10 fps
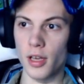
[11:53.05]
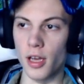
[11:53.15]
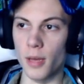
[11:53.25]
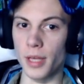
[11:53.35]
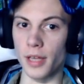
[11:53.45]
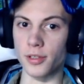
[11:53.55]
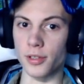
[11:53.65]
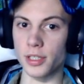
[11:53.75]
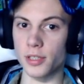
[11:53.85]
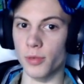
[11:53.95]
Yeah, so
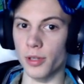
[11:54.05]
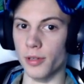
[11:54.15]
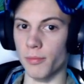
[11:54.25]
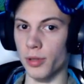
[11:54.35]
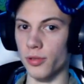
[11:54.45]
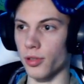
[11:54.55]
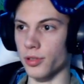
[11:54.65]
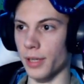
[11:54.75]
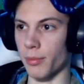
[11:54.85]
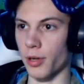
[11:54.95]
this is what the build looks
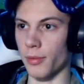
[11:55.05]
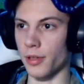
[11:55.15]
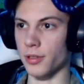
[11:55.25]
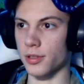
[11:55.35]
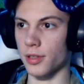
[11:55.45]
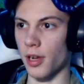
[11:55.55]
like pretty much.